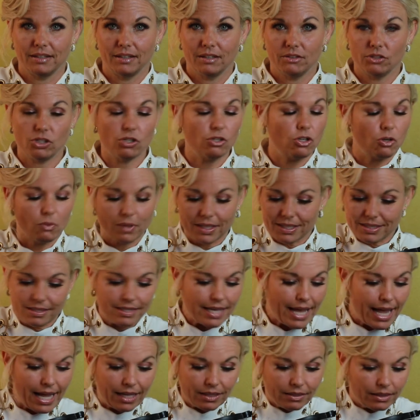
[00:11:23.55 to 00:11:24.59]
You know
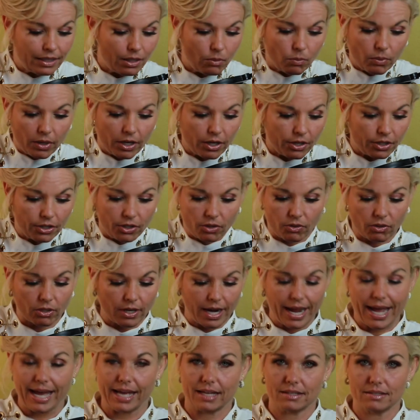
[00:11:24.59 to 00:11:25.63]
exactly where you're
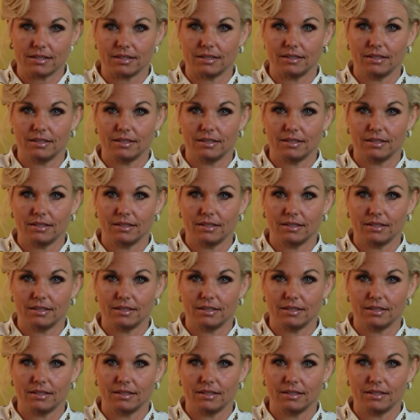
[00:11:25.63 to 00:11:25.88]
at